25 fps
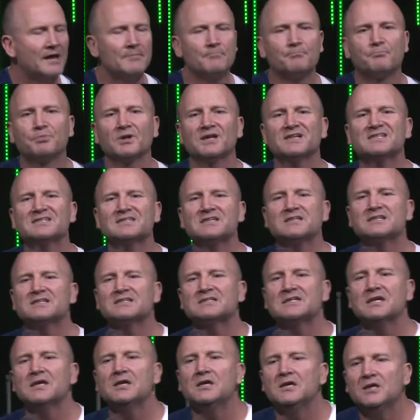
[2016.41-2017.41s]
and blessed
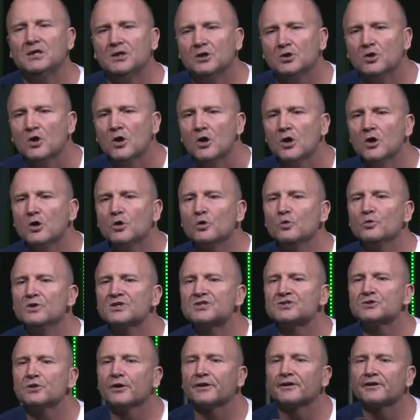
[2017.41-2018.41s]
is he who
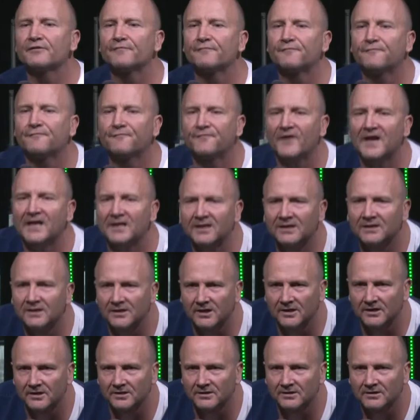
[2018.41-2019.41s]
is not
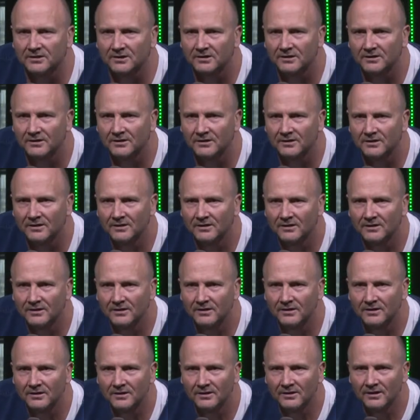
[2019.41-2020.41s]
offended
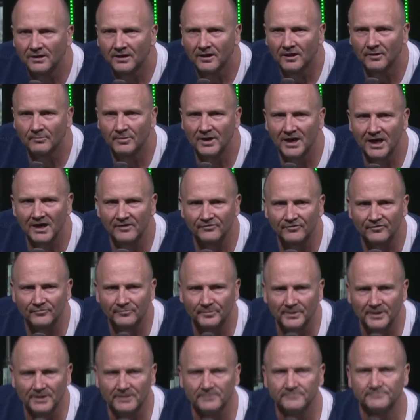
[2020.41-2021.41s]
on behalf of
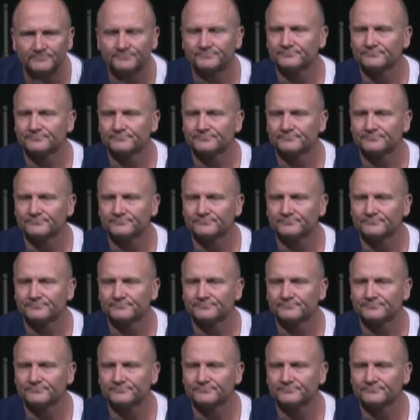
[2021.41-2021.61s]
me.